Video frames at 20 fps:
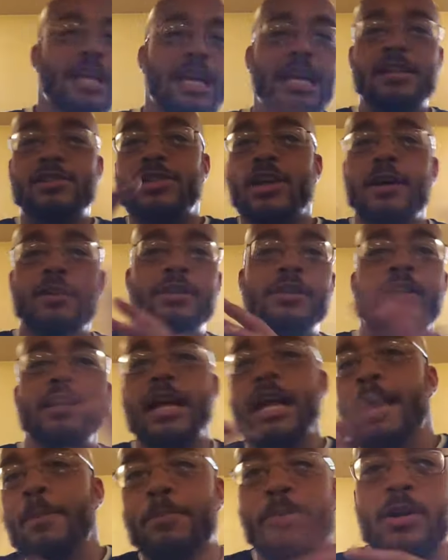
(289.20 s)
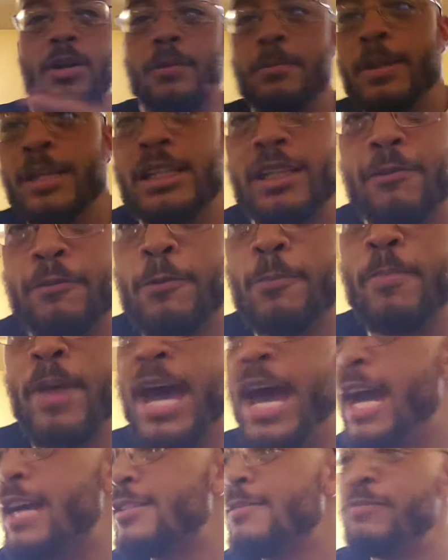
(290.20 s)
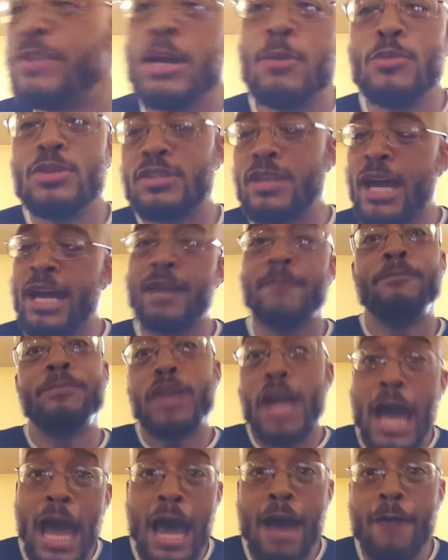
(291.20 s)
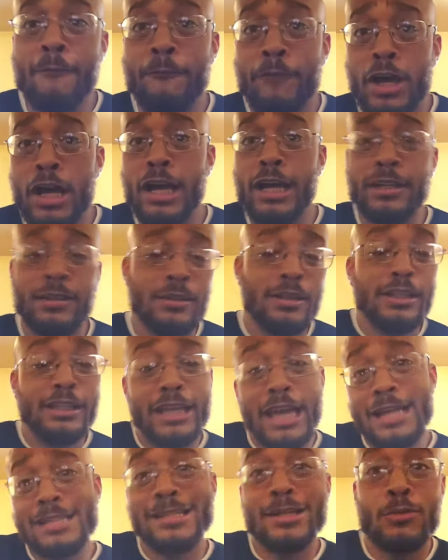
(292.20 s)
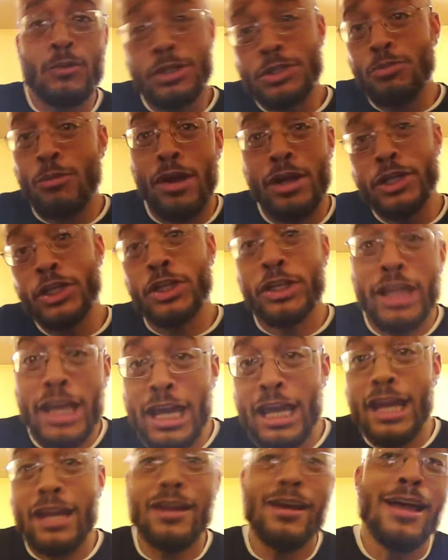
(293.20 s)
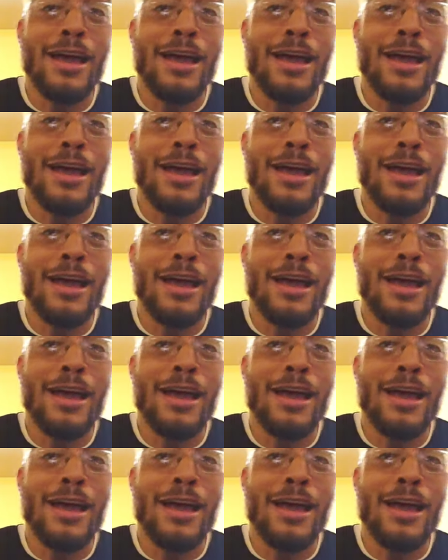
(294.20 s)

each other and put them in different bags and was like, have fun guessing which one you did.